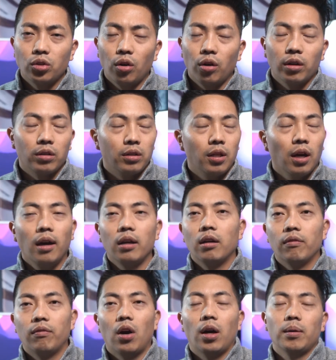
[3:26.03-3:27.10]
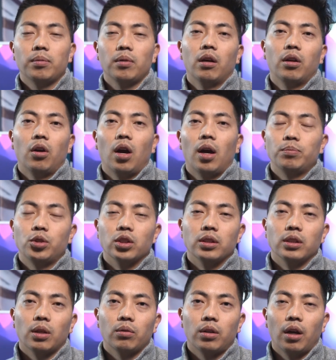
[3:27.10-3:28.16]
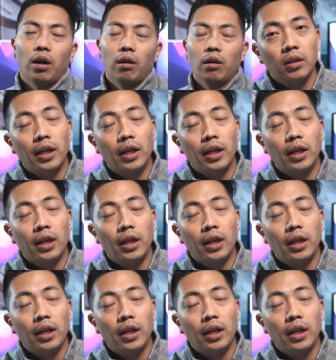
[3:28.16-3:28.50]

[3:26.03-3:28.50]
there are a ton of other options out there.